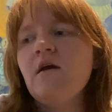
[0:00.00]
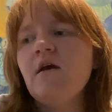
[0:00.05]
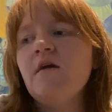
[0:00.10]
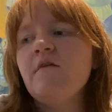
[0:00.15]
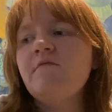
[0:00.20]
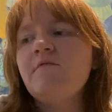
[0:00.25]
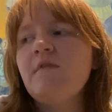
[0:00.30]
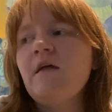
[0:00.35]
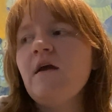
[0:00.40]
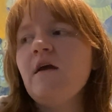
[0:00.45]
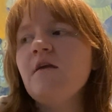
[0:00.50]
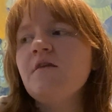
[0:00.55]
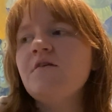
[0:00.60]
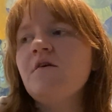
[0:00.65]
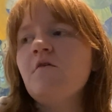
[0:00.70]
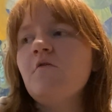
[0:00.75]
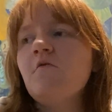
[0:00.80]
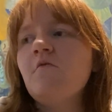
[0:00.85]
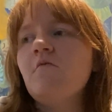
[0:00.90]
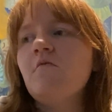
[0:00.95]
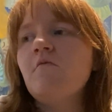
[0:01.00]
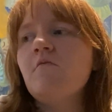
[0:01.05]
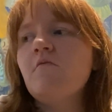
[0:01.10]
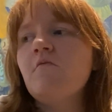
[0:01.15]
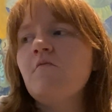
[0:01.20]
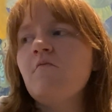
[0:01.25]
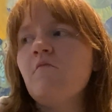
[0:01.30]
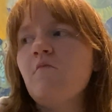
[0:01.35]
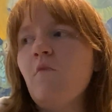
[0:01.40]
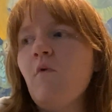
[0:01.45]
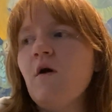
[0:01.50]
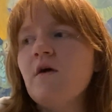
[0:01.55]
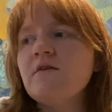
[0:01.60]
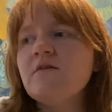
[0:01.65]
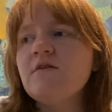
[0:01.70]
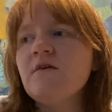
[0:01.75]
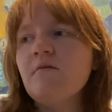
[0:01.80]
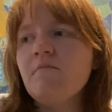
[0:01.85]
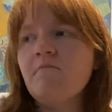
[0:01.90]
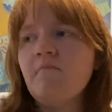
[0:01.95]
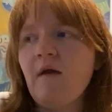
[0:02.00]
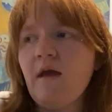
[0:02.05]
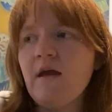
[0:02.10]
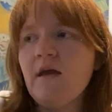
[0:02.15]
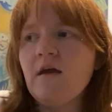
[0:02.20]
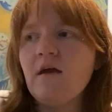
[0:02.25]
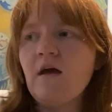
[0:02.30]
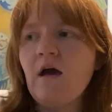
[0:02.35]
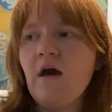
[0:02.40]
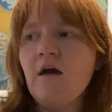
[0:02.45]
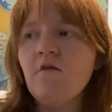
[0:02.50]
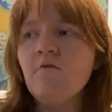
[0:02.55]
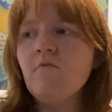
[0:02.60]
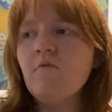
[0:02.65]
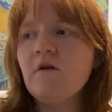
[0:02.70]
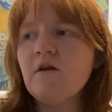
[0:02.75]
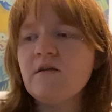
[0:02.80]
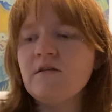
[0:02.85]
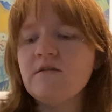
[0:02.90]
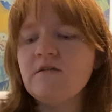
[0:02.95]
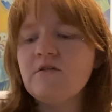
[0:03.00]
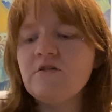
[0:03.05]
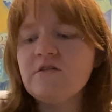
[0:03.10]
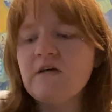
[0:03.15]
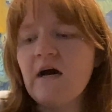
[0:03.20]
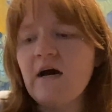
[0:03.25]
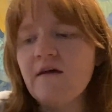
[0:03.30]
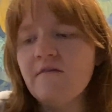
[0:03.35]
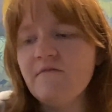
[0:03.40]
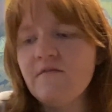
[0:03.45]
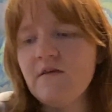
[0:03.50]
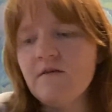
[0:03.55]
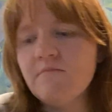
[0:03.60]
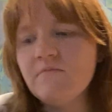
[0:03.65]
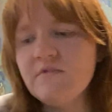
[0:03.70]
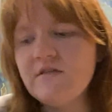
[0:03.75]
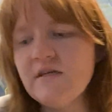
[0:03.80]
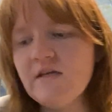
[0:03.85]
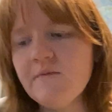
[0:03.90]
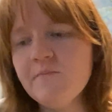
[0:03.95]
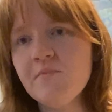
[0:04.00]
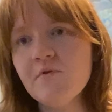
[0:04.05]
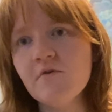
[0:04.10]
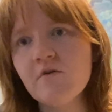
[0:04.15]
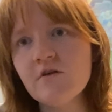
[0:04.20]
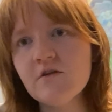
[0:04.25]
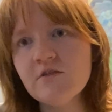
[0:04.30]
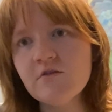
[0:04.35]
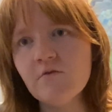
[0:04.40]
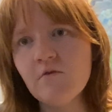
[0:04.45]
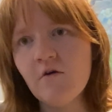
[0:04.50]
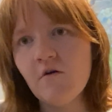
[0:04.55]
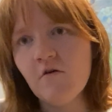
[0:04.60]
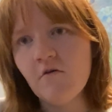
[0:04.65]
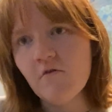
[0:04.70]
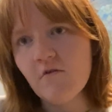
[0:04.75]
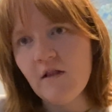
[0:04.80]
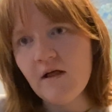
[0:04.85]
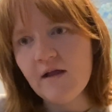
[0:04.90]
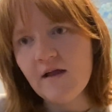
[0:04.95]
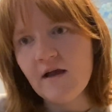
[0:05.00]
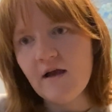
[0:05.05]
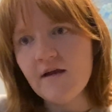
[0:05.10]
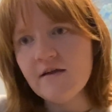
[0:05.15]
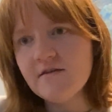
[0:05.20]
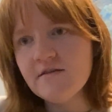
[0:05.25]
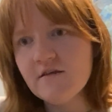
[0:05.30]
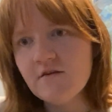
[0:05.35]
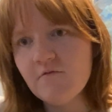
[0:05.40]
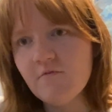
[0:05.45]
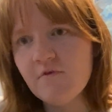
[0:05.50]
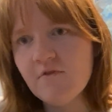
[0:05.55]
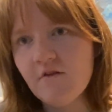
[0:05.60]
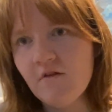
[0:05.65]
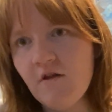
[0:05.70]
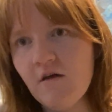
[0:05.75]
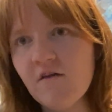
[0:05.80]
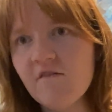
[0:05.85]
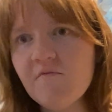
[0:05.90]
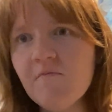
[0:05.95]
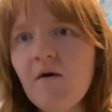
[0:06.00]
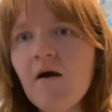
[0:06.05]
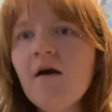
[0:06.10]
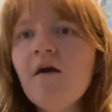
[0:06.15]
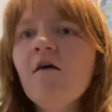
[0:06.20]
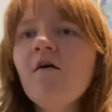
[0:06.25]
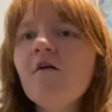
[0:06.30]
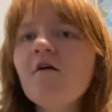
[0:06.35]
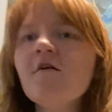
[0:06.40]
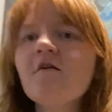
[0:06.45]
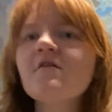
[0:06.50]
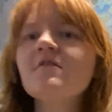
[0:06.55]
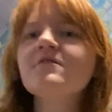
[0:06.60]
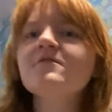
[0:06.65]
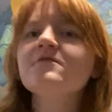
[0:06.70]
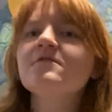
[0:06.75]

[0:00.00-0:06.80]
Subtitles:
if they don't want to make, I don't want to dive them deeper into a hole like I did with a lot of my art.